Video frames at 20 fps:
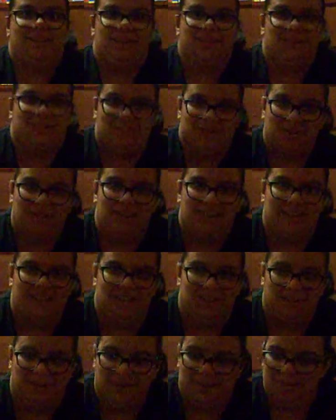on the screen,
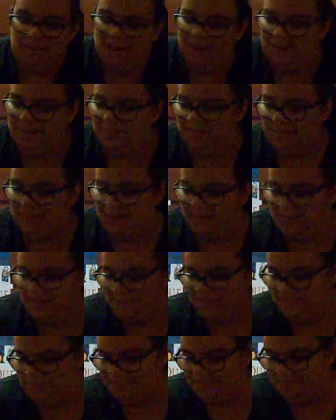you know what I mean? But
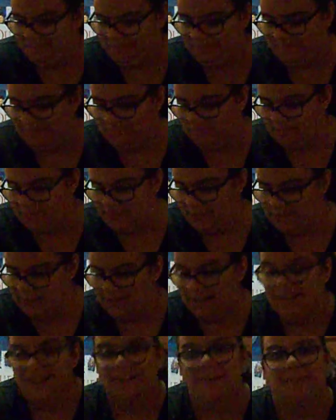
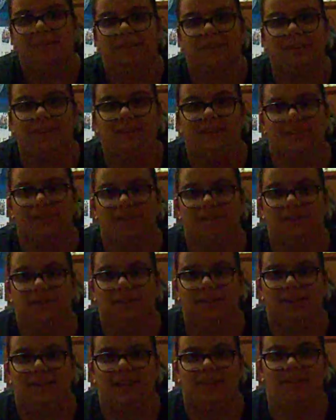what are you gonna do?
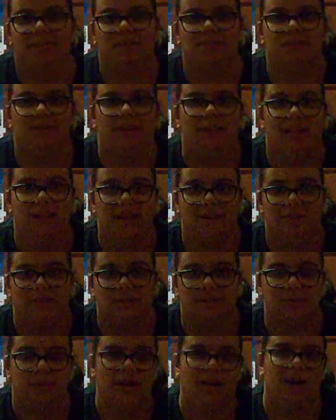He gave us what he gave
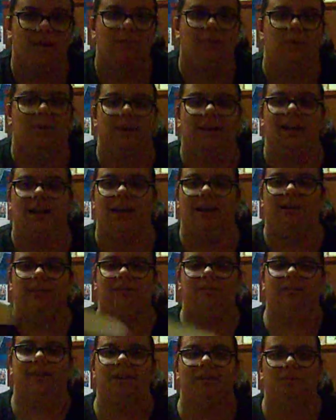us. We have what he
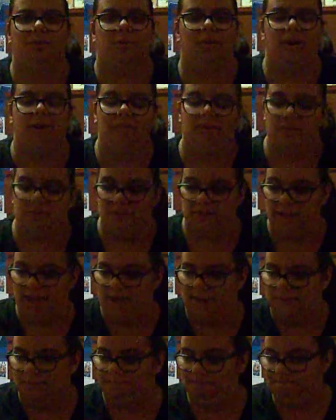have, and we're grateful for
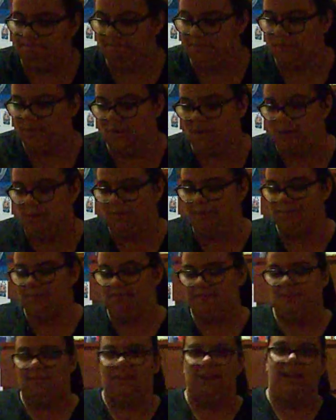that. So
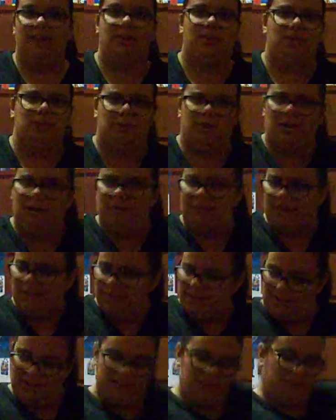thank you, Rudolph
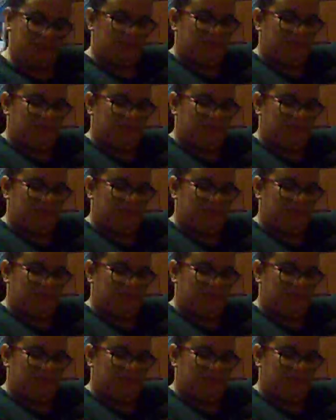Valentino.